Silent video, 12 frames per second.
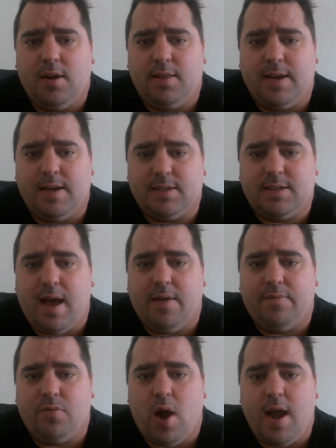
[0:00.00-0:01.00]
lenders
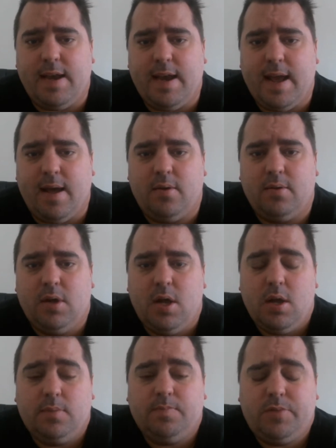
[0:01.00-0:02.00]
have right now.
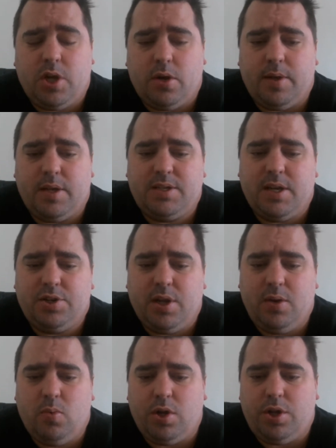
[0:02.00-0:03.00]
So
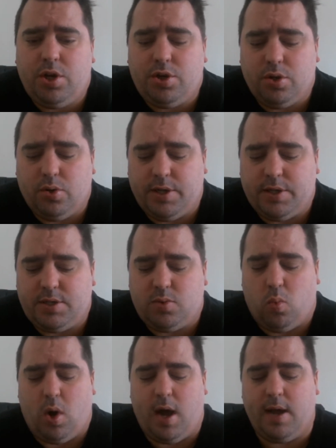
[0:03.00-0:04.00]
essentially what you do is
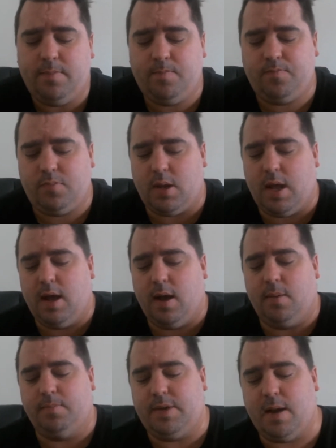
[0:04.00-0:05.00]

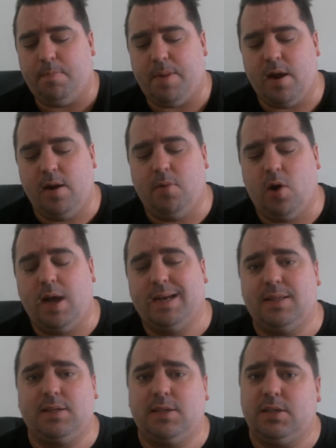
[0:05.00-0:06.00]
now bear in
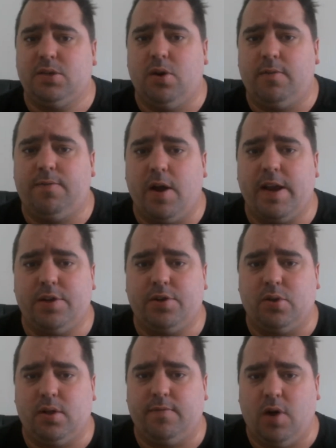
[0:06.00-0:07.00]
mind this is not
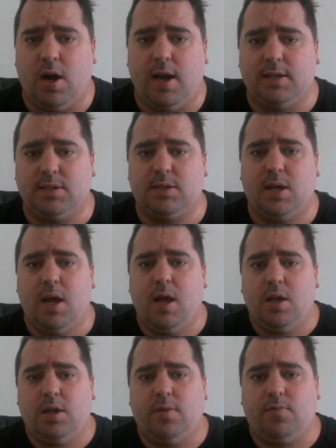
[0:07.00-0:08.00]
financial advice.
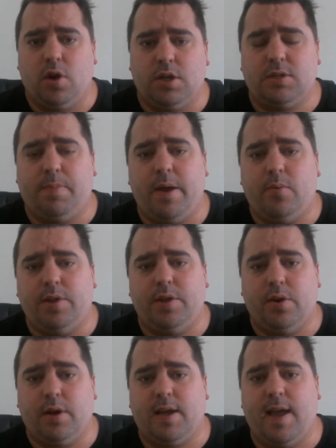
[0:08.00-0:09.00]
You've got to speak with
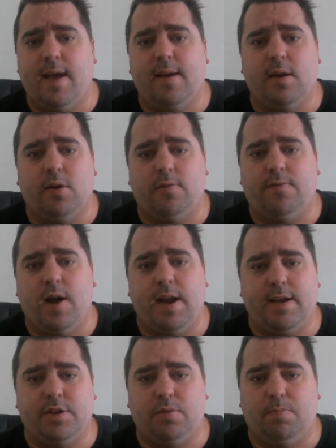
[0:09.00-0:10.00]
your accountant or
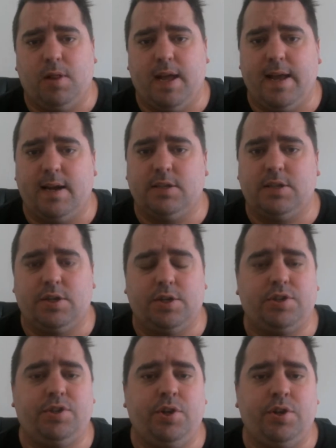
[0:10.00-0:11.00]
financial planner, so
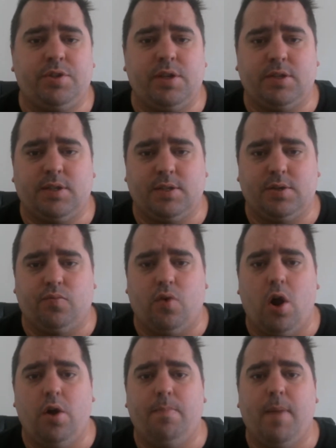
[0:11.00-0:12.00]
just use this as a
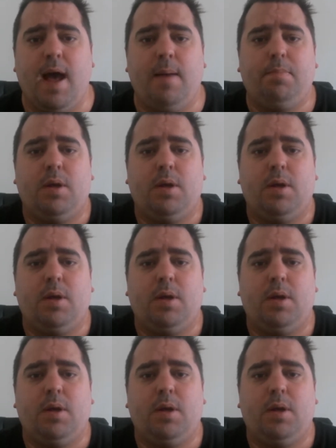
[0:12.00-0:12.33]
roadmap.